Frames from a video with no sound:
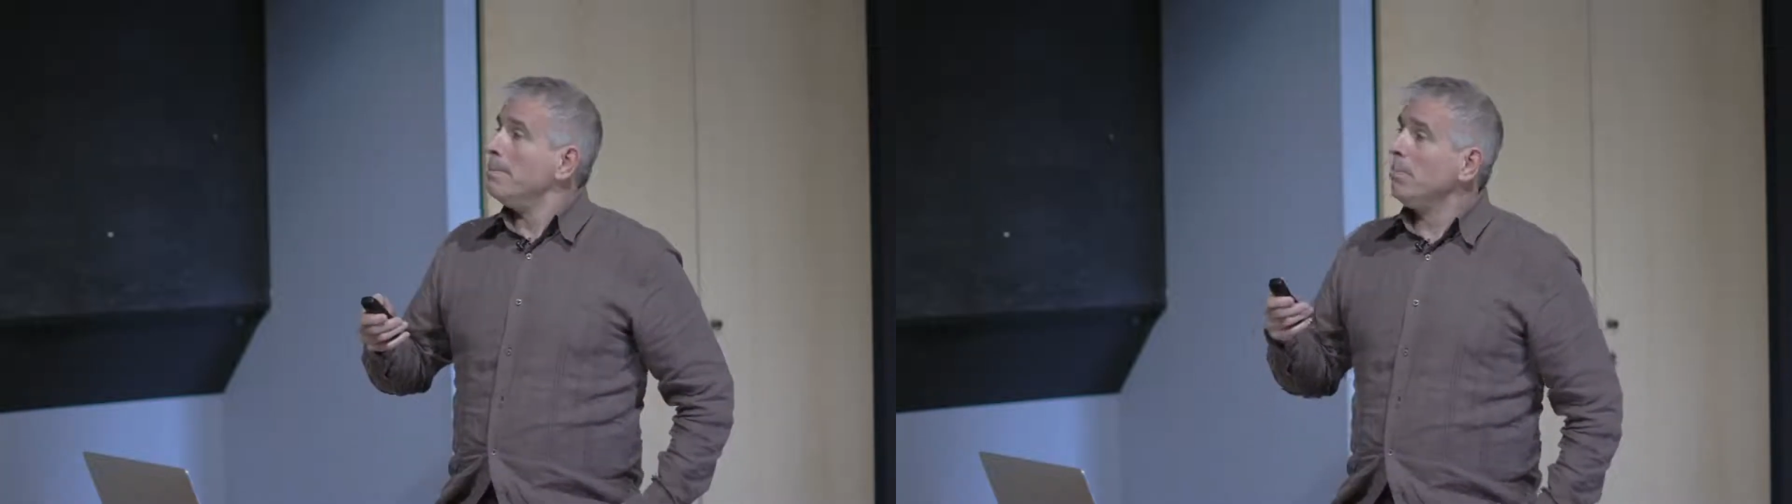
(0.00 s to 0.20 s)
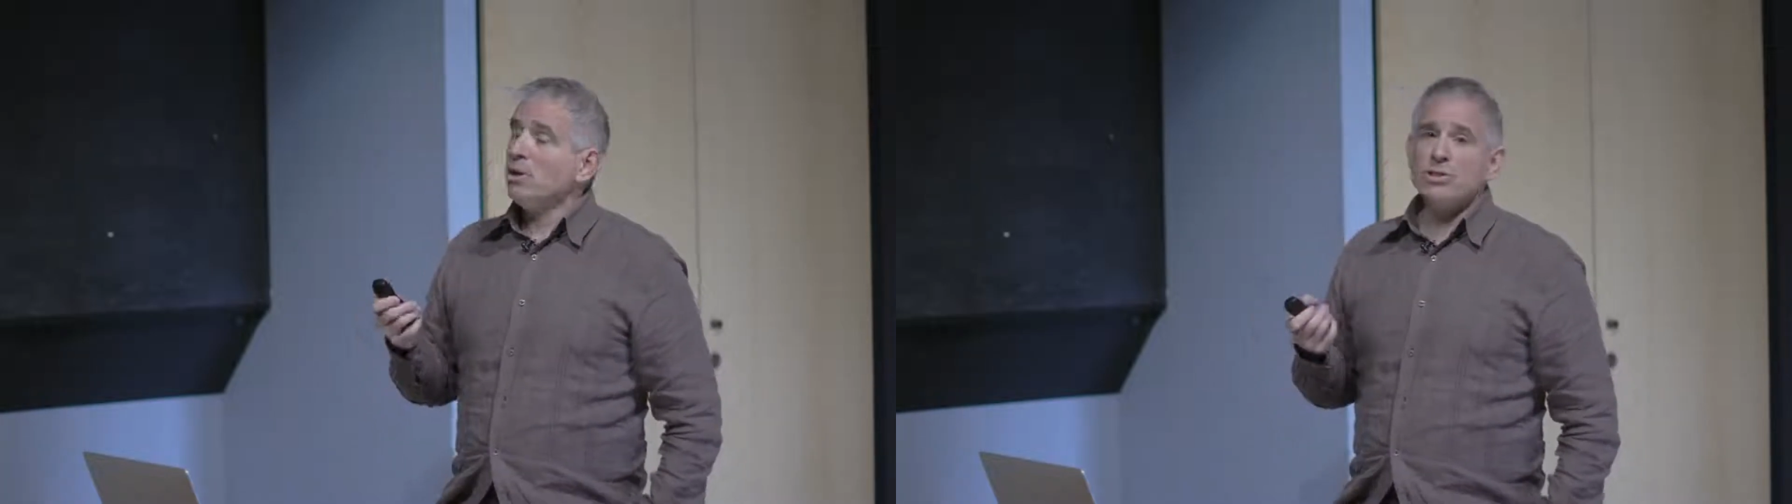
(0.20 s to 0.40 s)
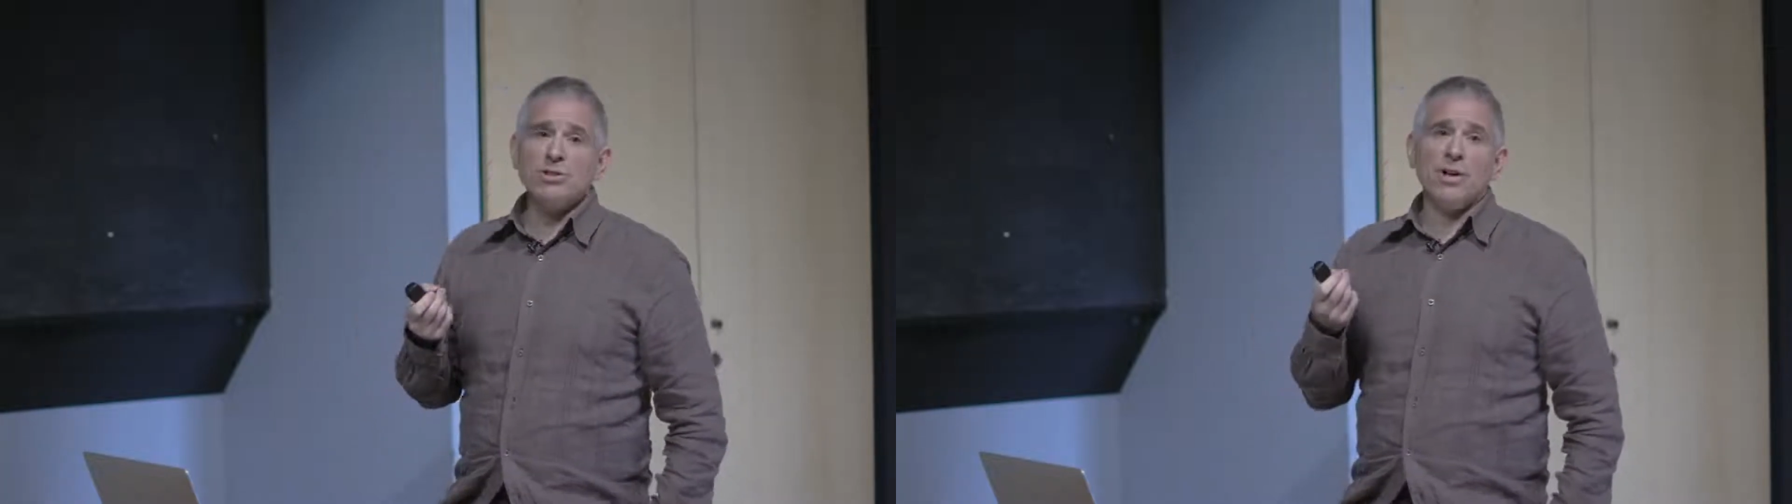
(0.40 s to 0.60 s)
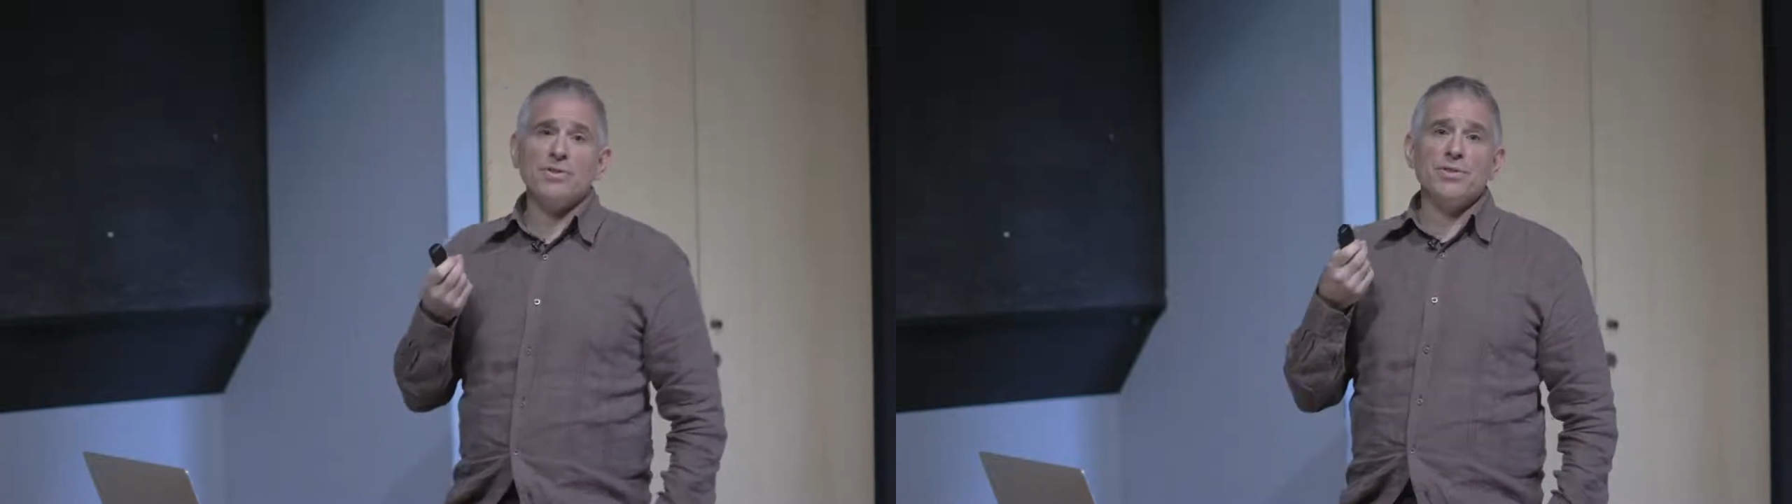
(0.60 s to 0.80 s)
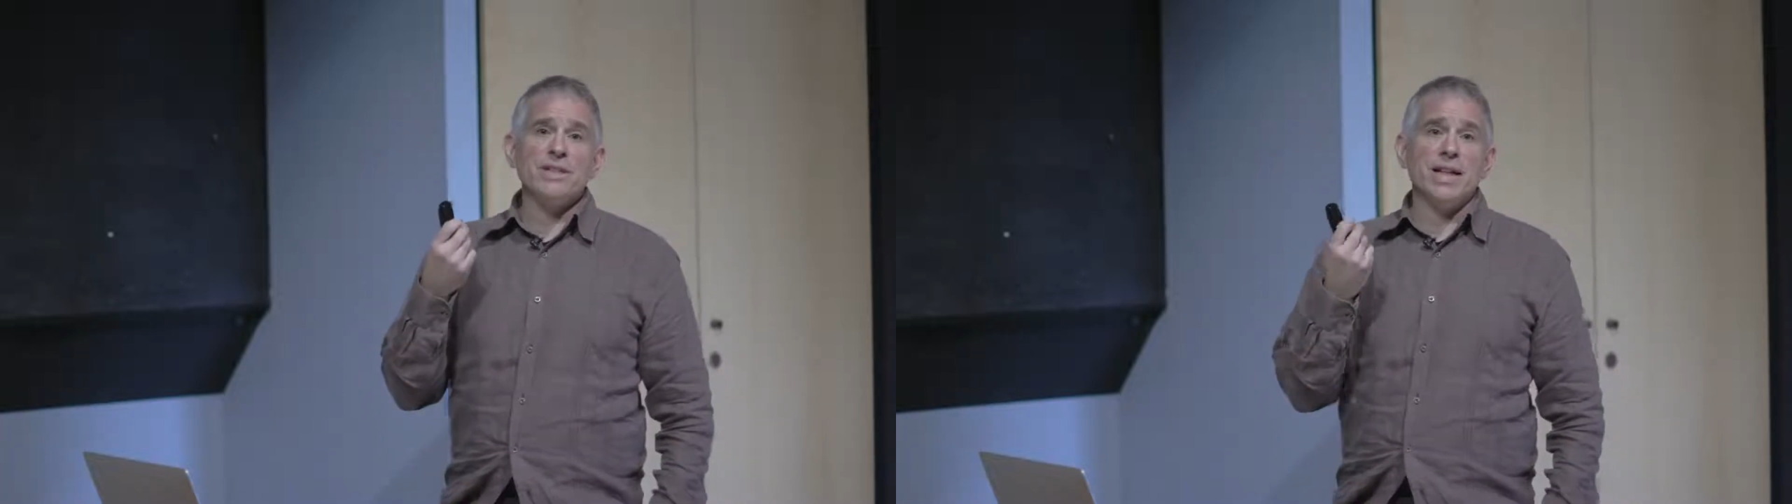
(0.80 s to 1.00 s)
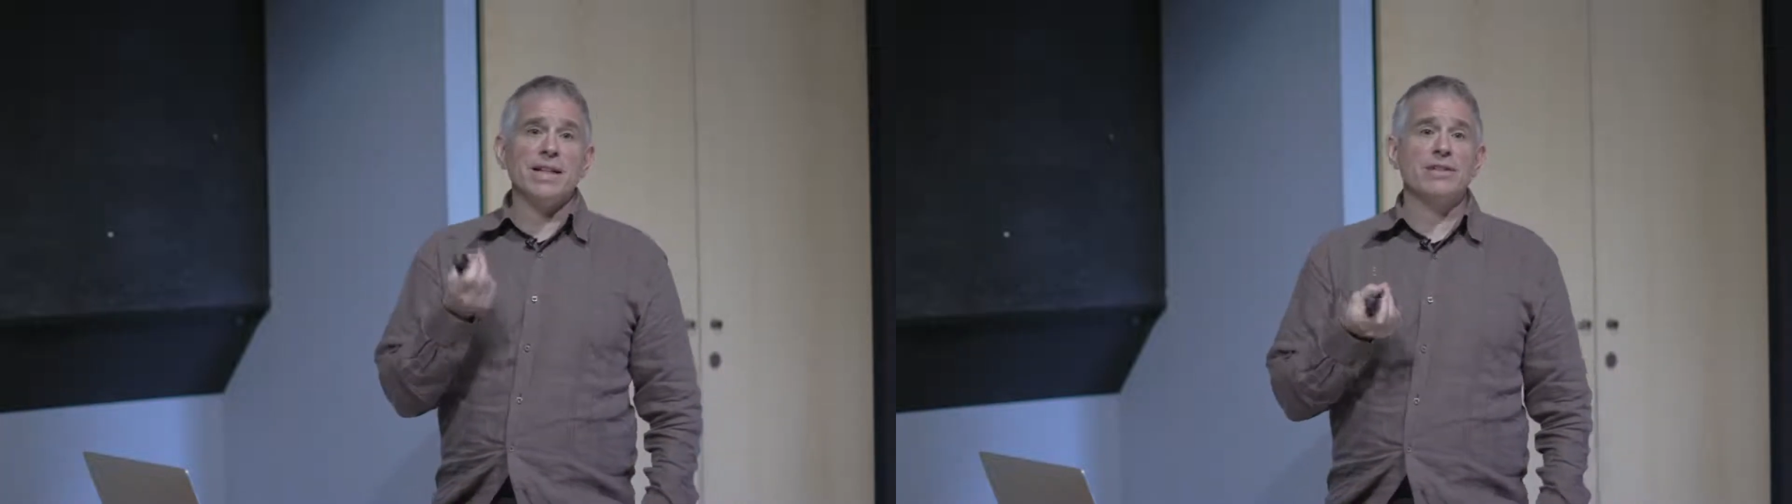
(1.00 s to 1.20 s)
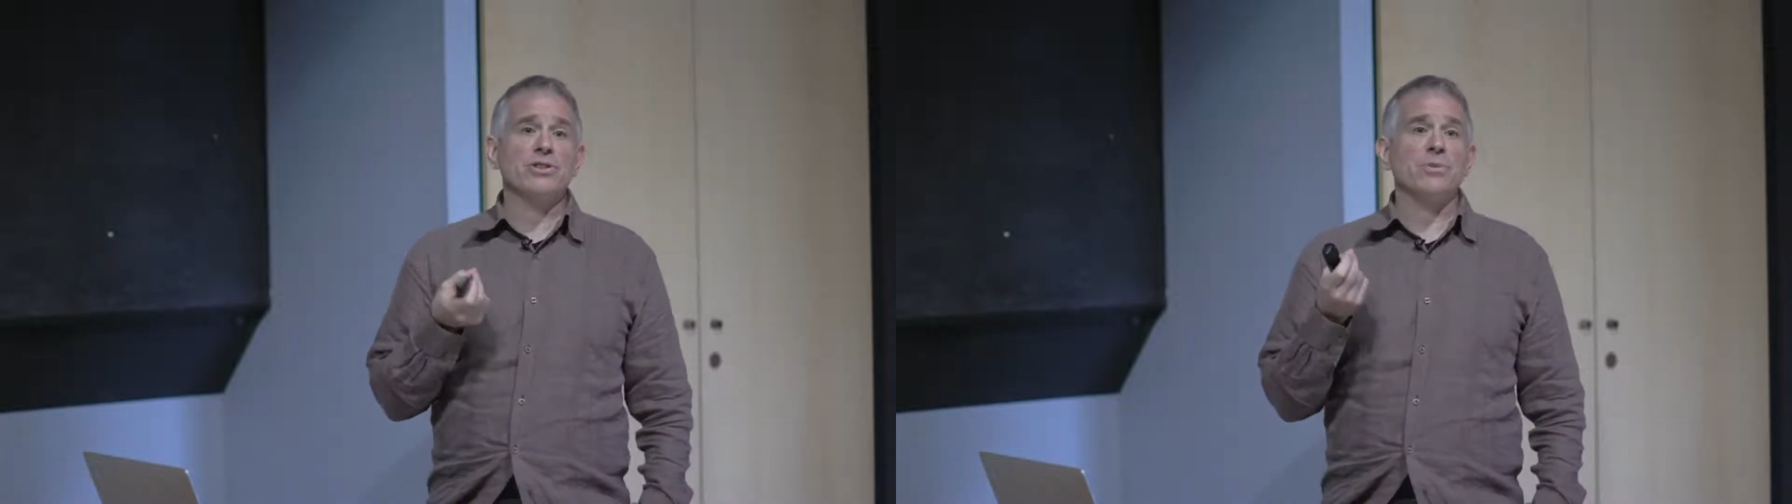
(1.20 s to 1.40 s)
most of the science